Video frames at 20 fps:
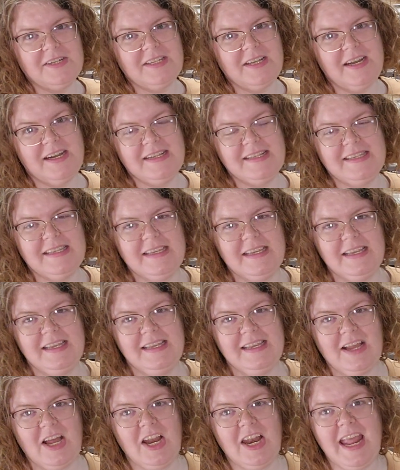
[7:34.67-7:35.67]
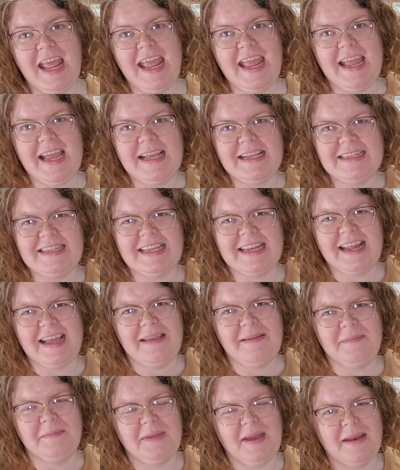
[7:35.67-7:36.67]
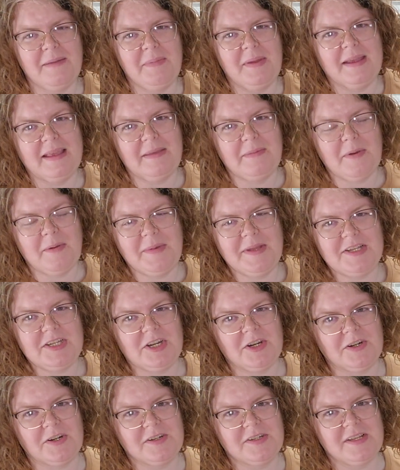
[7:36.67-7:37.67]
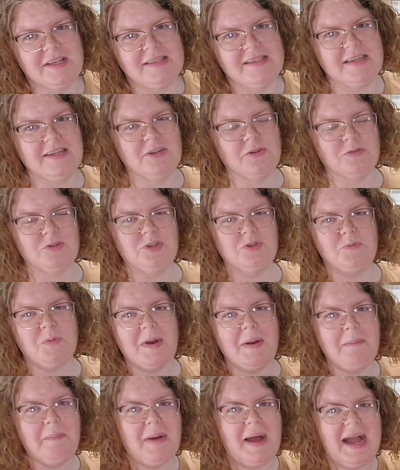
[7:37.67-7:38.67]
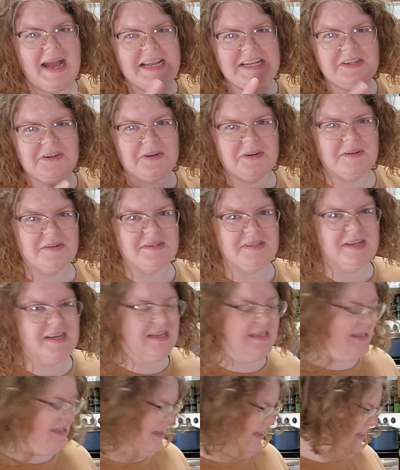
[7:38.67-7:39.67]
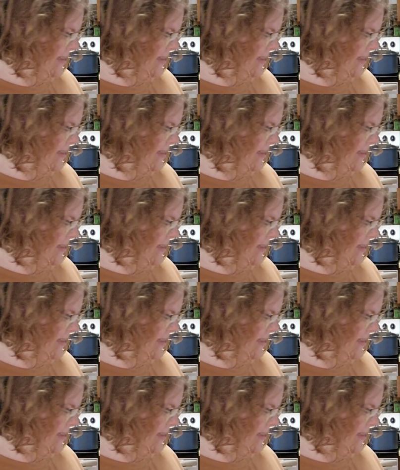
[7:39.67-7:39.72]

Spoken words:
sauce on hand, and I'm kind of picky about my tartar sauce, and I don't just want to buy tartar sauce. And